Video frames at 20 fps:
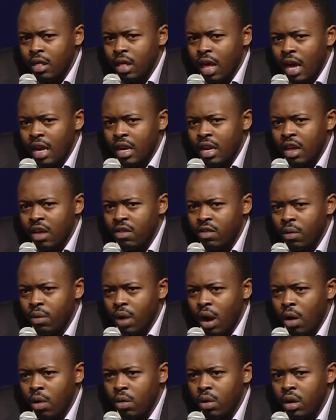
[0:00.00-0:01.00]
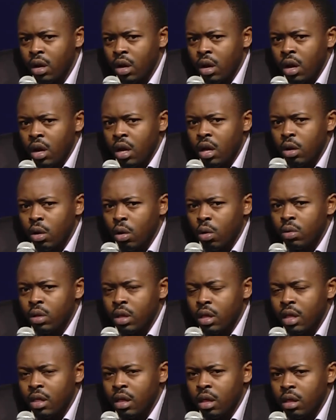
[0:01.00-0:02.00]
ideas around,
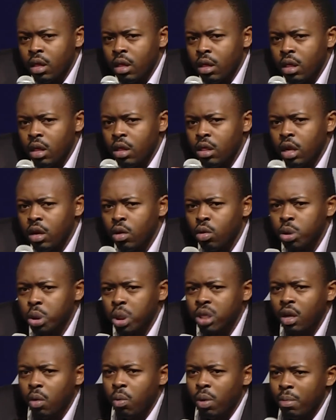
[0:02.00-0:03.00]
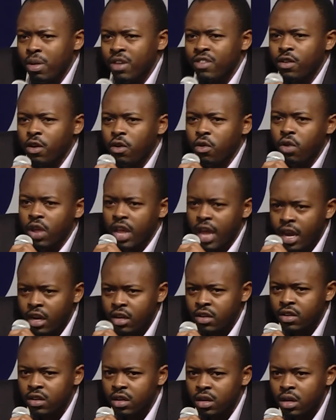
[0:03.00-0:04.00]
the notion that we must
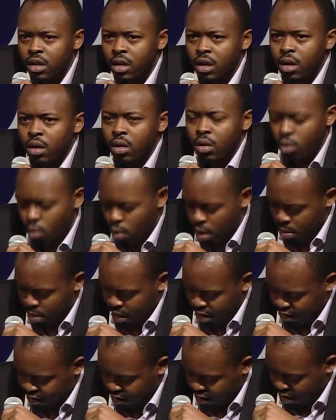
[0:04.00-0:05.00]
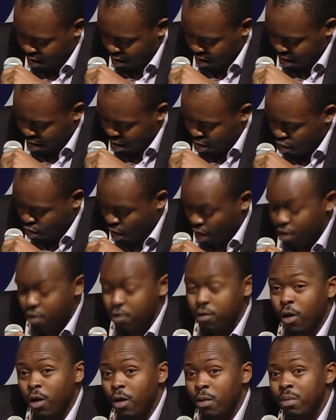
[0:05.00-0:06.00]
create, we must
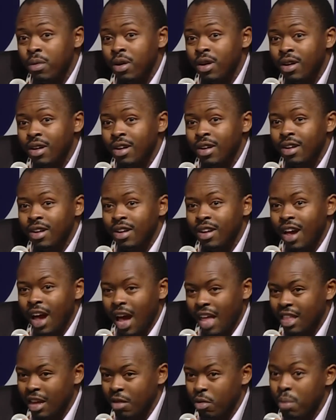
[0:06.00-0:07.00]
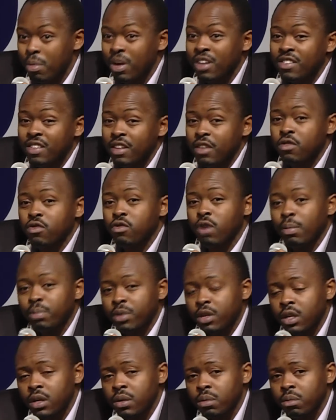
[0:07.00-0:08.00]
transform, and then we must disrupt.